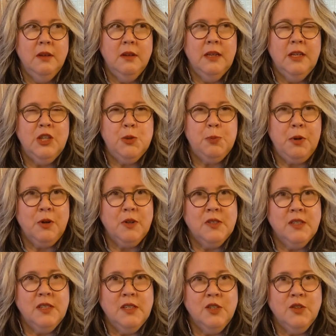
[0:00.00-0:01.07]
each
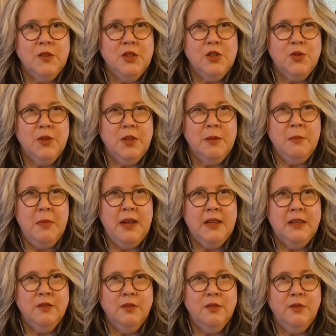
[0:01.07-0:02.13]
person individually
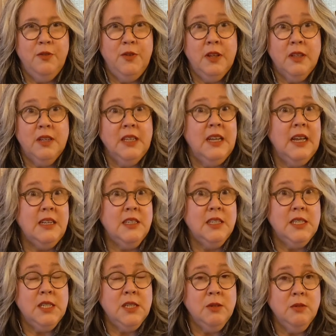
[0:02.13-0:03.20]
might feel
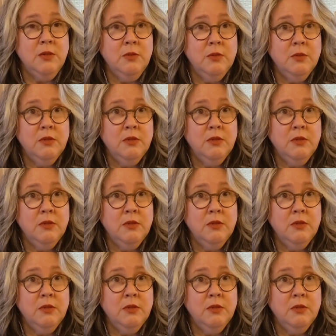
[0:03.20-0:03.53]
connected to,